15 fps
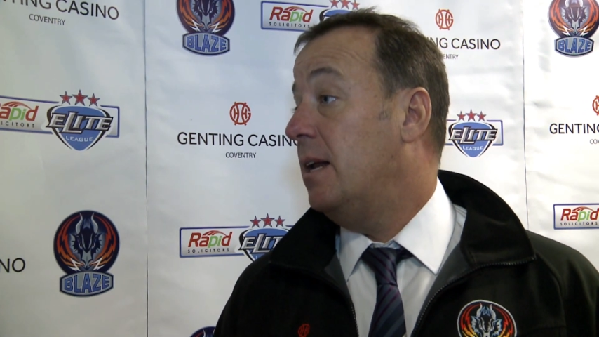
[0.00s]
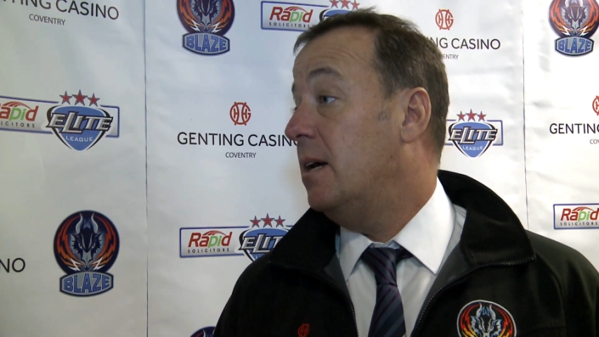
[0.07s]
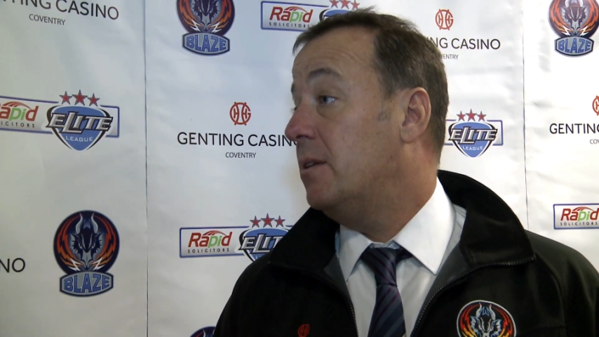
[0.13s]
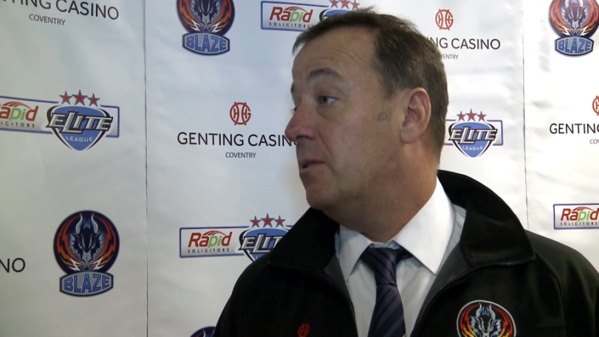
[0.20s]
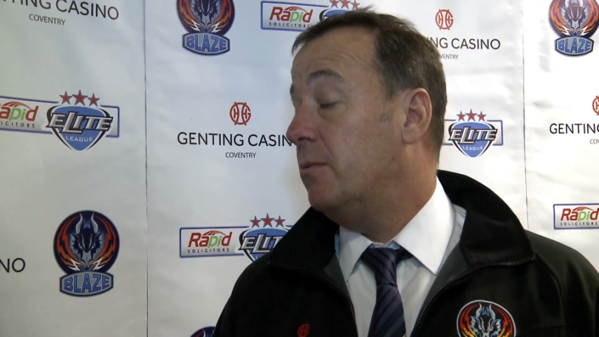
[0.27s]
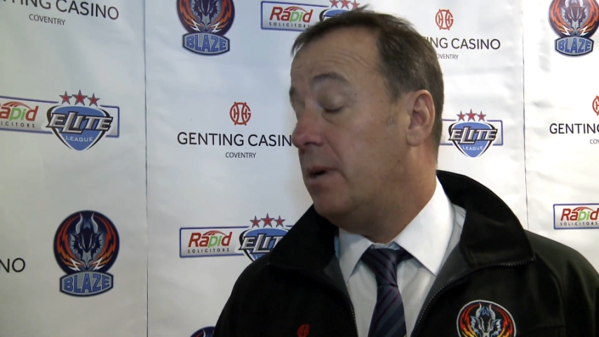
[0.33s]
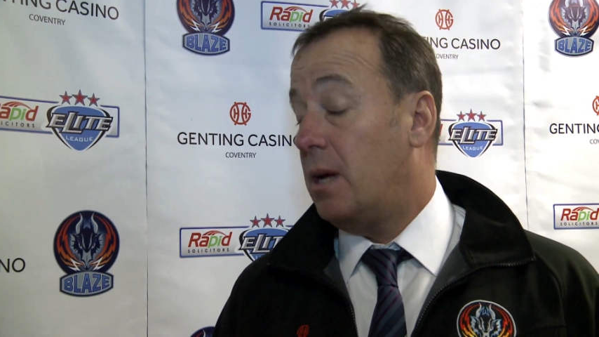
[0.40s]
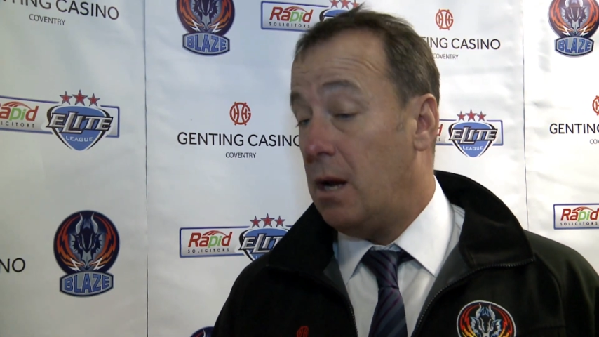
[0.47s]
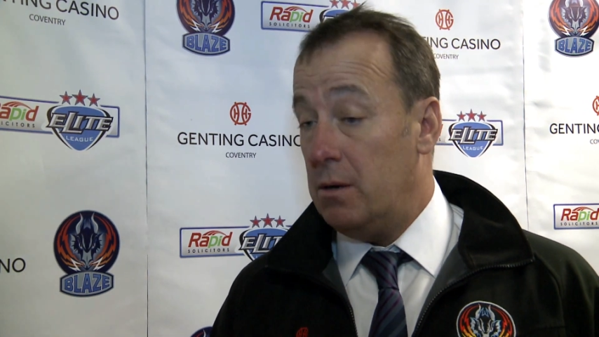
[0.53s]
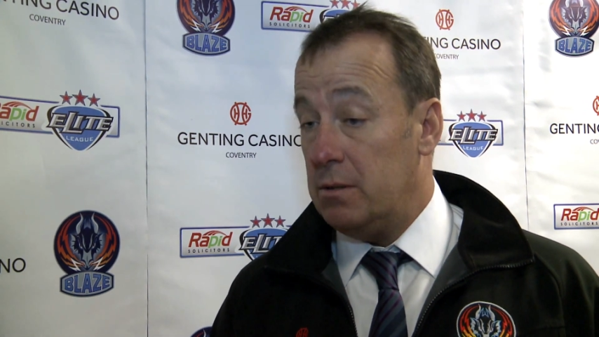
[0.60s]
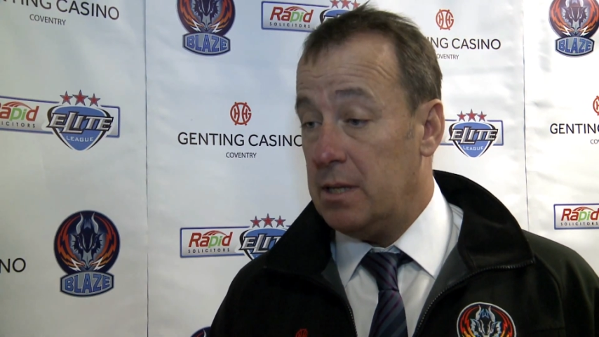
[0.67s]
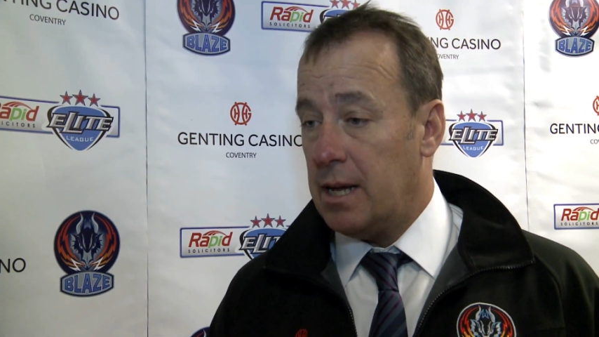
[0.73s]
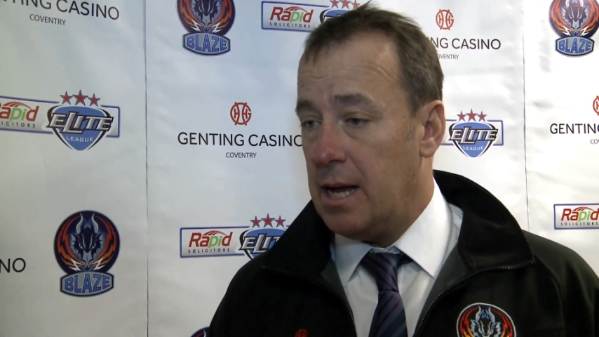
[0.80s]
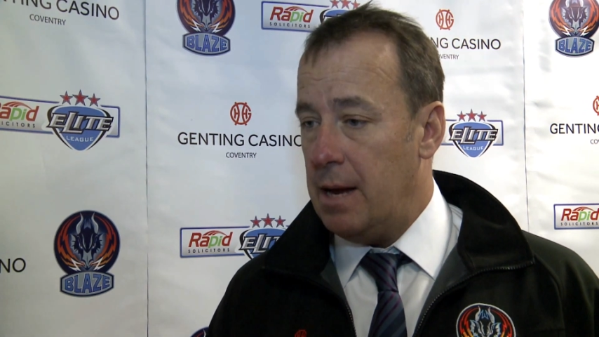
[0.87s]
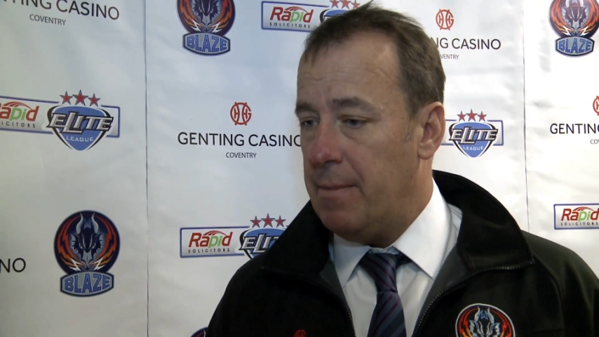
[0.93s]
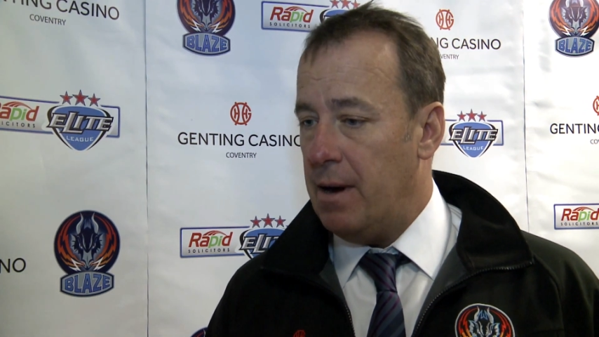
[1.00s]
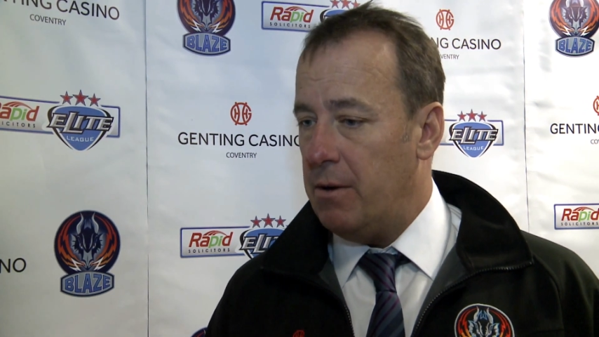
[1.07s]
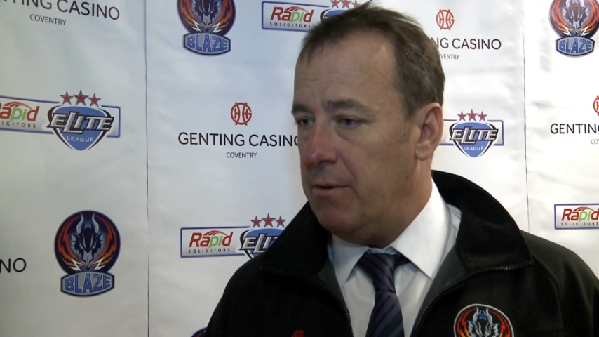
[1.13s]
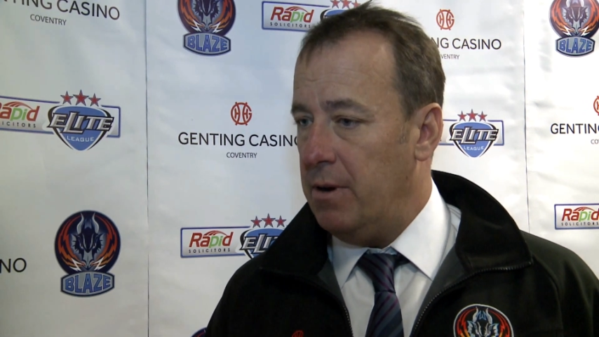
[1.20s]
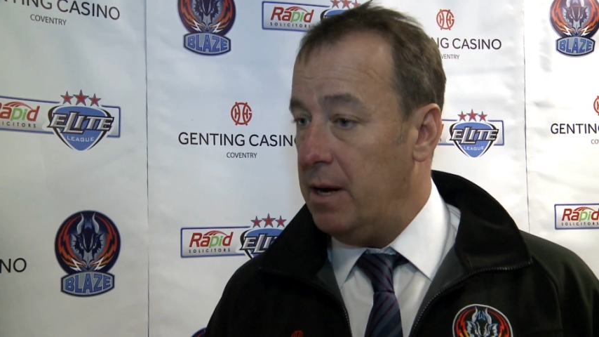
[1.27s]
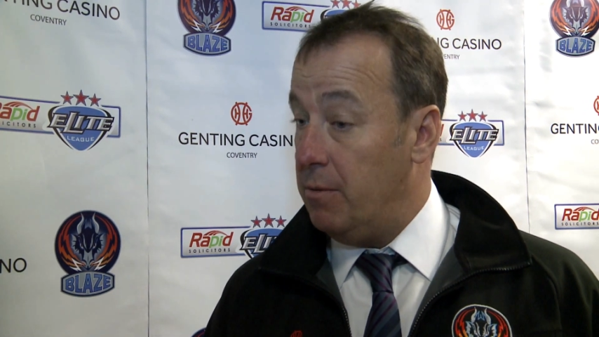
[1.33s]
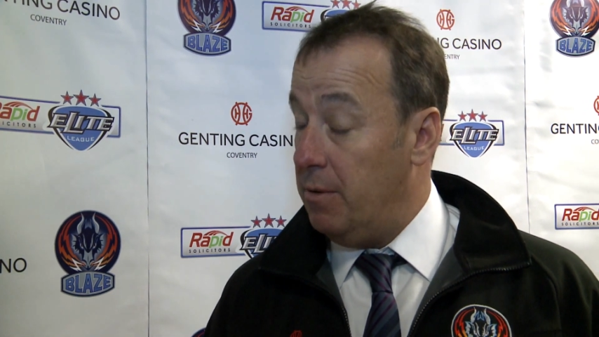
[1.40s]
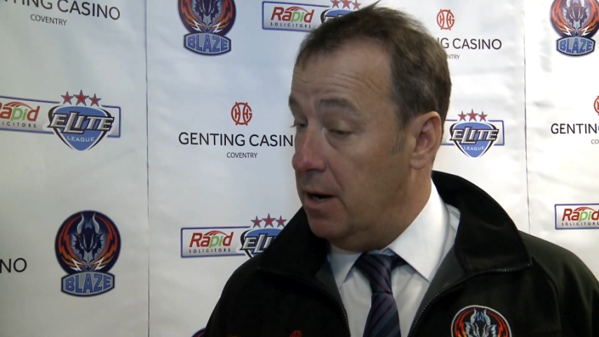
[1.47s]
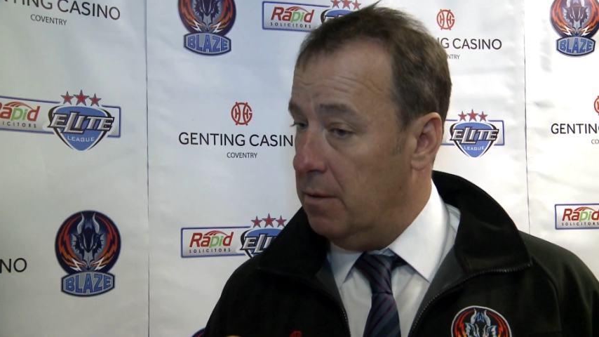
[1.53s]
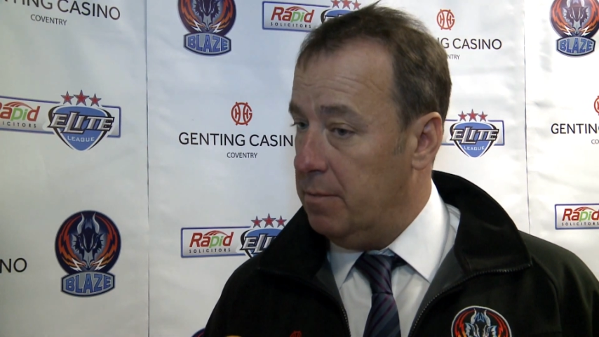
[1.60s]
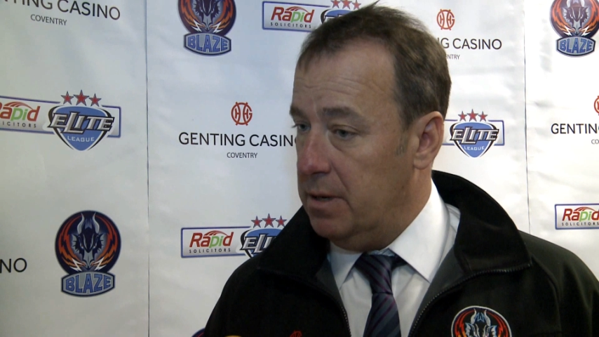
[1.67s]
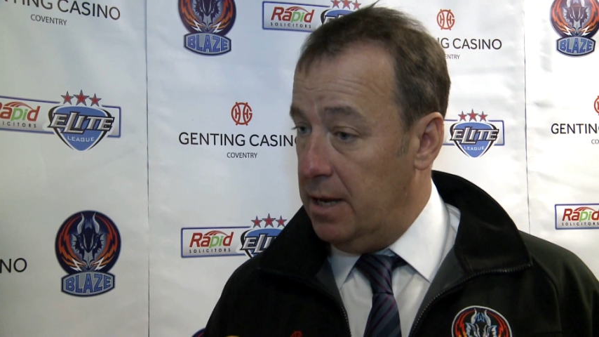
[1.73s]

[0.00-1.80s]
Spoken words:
And I thought we closed the game out really well.